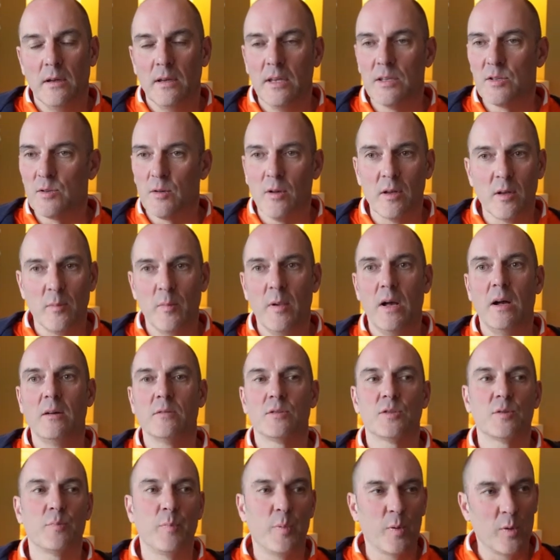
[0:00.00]
It's all
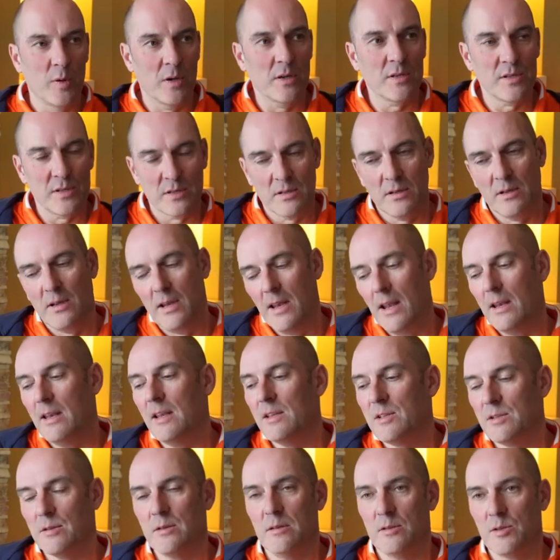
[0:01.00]
about sports,
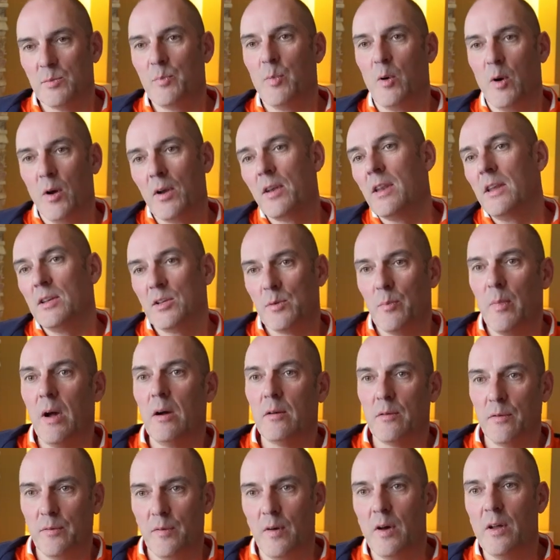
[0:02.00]
and sport is
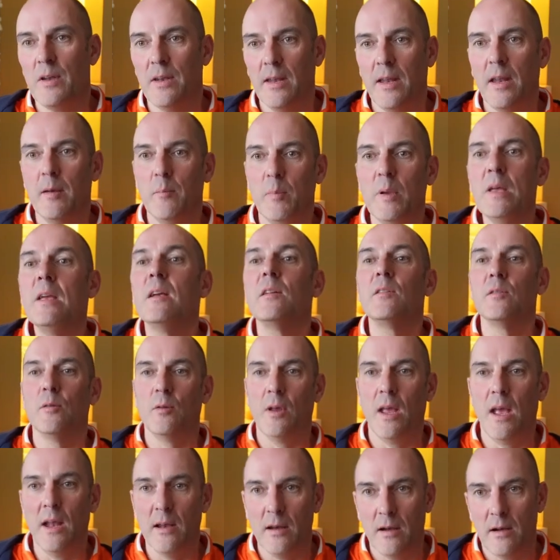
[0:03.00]
about fun and being
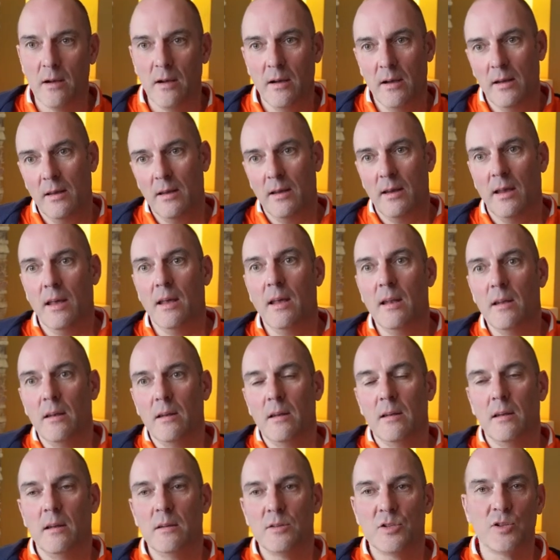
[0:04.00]
together
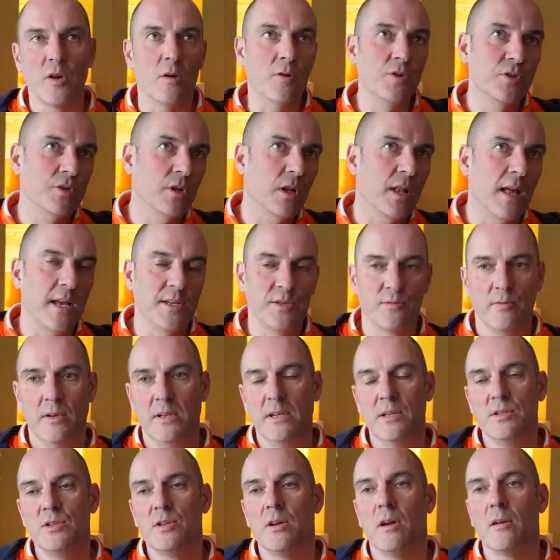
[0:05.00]
and socialize
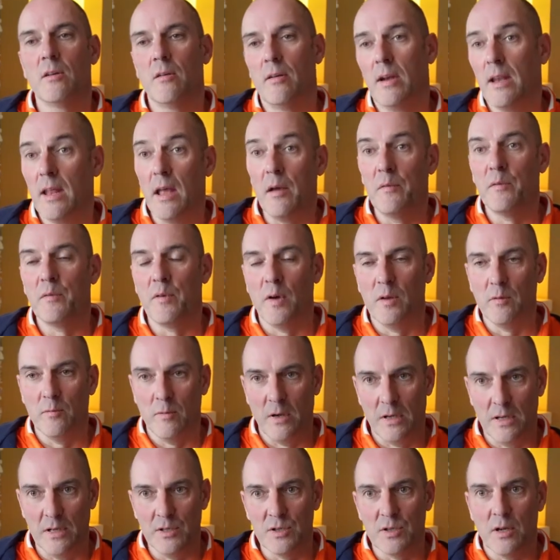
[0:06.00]
with each other and have fun
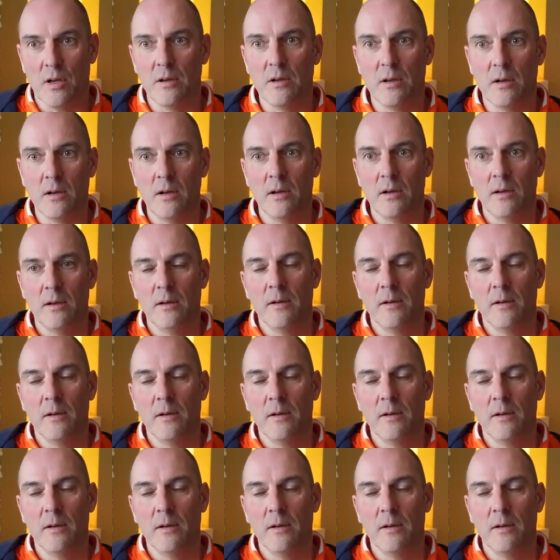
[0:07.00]
with each other.